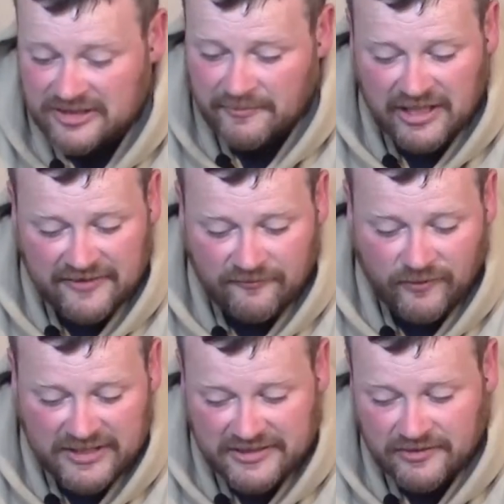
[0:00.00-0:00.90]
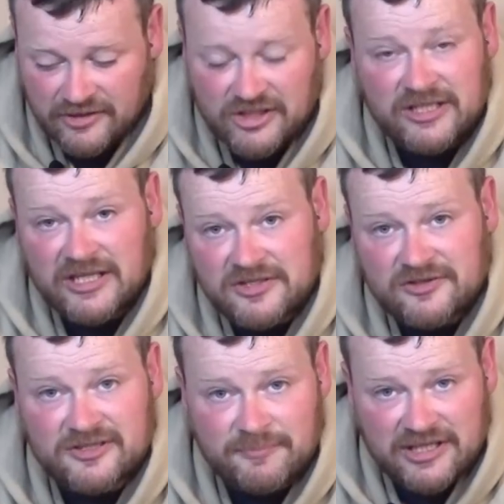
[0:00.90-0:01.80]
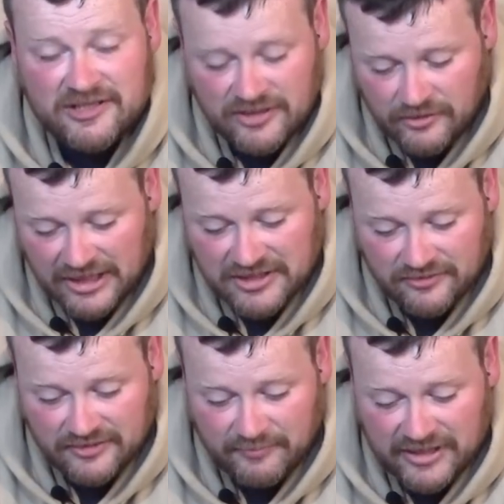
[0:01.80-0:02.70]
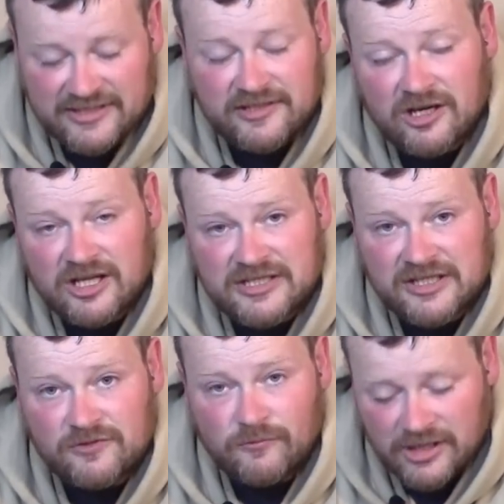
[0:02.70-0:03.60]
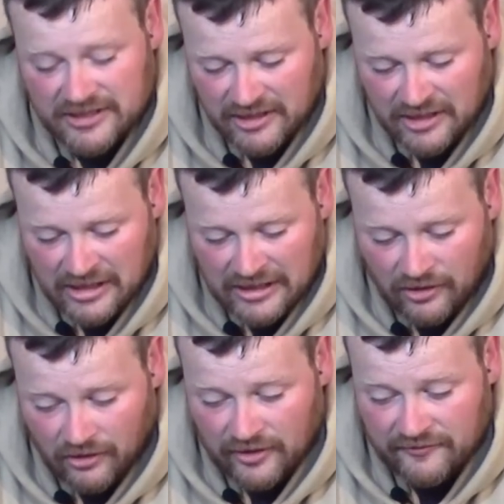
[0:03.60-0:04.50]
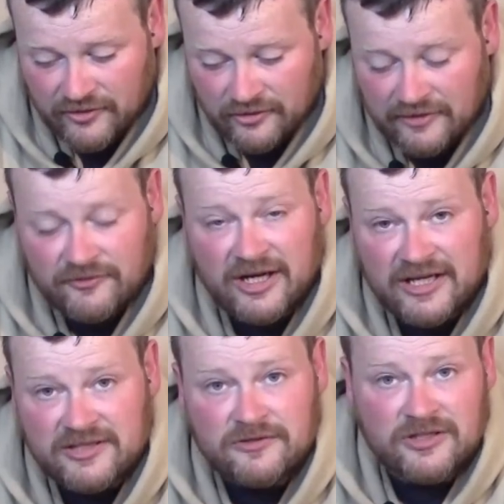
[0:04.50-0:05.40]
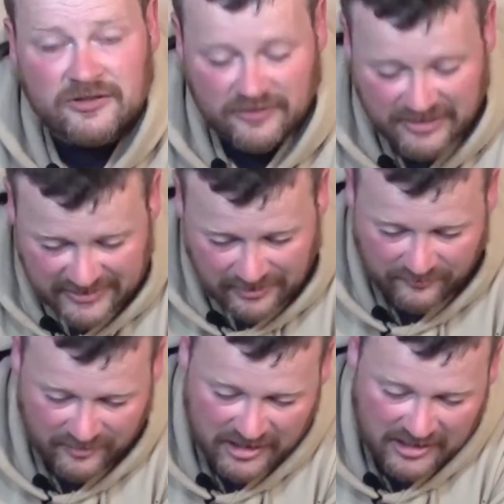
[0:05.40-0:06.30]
There's a million different ways of doing it. You can get your smith to get you the best sear contact you want, or if you're handy, you can do it yourself.